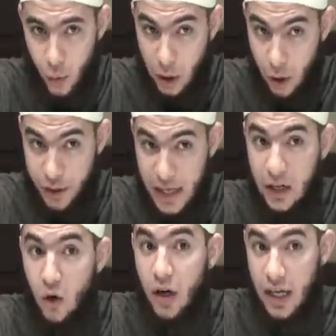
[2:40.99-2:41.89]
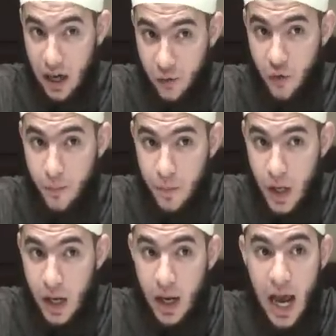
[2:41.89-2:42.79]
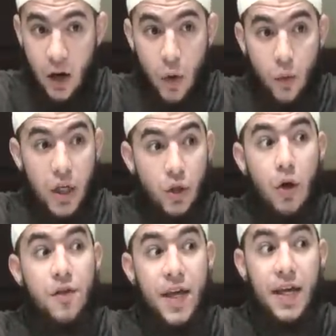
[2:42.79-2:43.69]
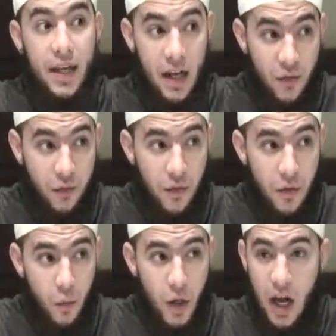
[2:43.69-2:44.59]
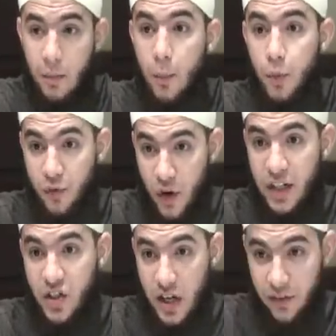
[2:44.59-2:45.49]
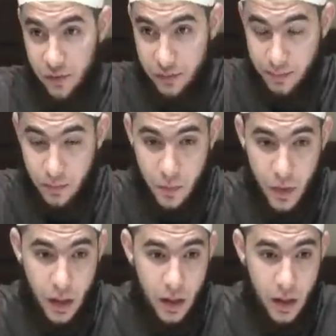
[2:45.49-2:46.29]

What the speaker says: We don't think long enough. And when we don't think enough, we come up with funny stuff.